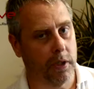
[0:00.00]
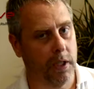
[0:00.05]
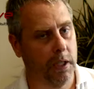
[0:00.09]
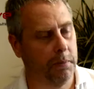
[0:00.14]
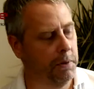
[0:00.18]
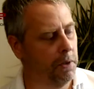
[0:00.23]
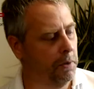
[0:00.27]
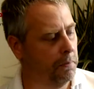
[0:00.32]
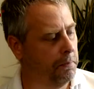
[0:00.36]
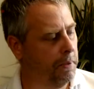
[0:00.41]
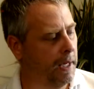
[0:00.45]
keep
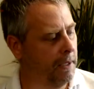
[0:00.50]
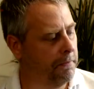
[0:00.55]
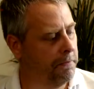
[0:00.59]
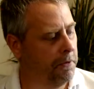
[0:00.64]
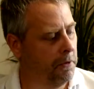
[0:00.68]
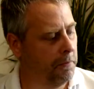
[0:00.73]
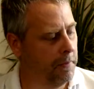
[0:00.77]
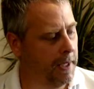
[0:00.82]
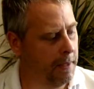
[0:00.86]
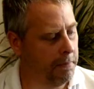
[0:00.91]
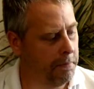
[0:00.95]
your
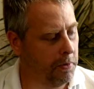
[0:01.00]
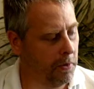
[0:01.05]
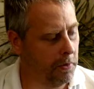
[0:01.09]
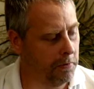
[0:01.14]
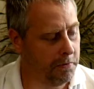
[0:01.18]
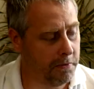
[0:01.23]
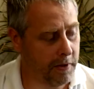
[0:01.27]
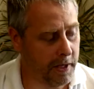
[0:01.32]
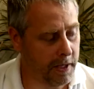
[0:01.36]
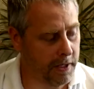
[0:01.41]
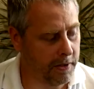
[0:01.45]
platform airborne
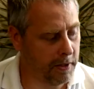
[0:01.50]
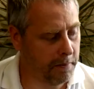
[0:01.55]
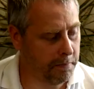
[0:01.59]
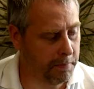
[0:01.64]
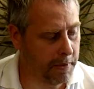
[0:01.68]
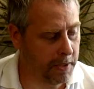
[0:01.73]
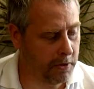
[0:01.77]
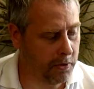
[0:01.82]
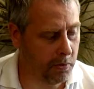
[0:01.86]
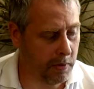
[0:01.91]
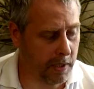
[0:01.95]
for anything
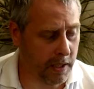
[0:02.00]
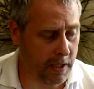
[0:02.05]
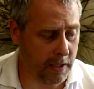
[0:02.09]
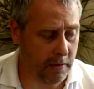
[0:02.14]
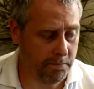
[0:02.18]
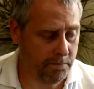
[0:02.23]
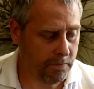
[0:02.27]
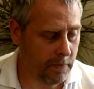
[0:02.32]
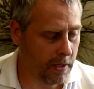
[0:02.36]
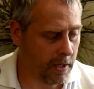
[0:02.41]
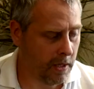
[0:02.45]
between
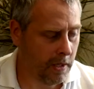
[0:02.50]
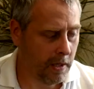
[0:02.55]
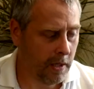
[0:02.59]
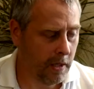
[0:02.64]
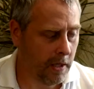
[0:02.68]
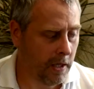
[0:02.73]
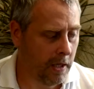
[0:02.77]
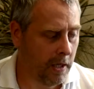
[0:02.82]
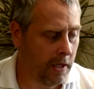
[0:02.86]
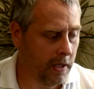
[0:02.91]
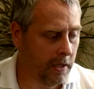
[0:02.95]

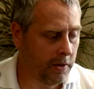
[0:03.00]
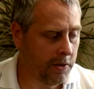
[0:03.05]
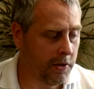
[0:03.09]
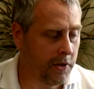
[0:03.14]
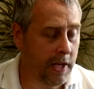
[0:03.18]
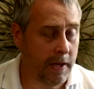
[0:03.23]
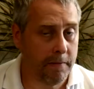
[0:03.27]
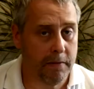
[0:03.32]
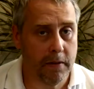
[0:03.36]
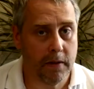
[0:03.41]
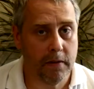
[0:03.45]

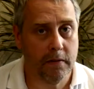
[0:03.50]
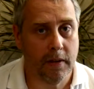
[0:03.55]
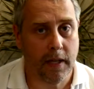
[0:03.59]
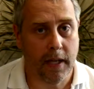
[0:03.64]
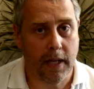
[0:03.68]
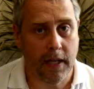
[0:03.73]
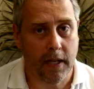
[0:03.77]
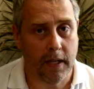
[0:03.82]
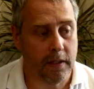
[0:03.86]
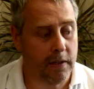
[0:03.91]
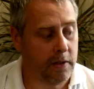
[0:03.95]
7
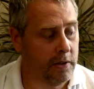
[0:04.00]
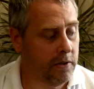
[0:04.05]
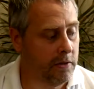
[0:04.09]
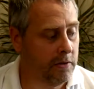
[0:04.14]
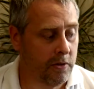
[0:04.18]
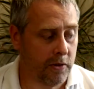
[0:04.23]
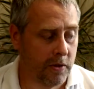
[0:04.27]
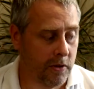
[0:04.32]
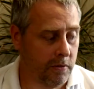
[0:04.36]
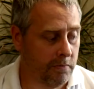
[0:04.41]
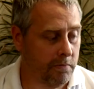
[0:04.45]
and
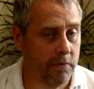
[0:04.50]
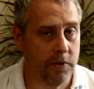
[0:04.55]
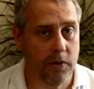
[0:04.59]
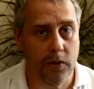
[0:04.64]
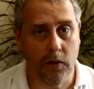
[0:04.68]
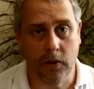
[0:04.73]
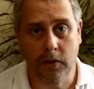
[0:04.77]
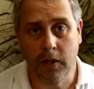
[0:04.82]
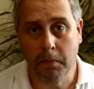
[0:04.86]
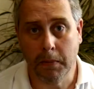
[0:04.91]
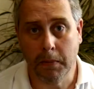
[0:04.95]
30